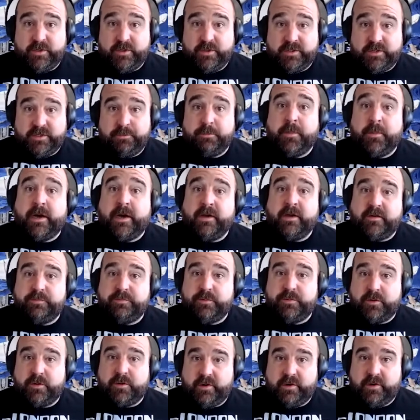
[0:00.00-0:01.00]
it might
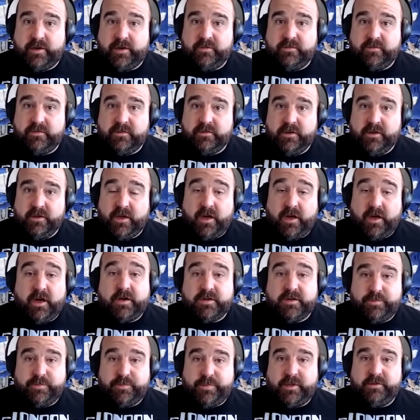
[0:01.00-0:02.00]
progress are
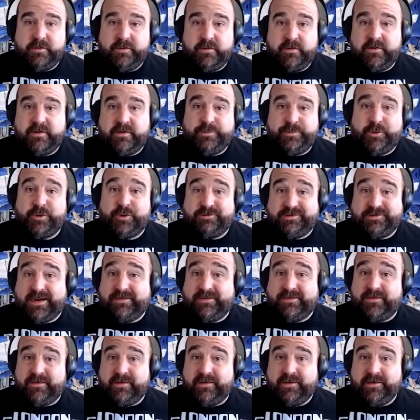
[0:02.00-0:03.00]
dependent upon
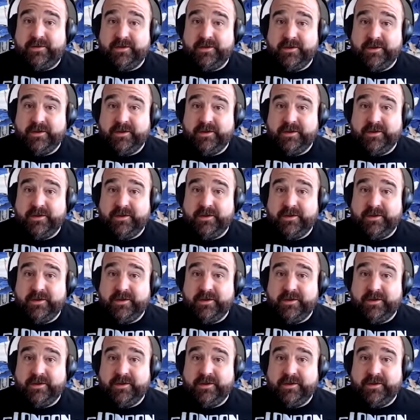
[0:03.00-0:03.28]
gravity.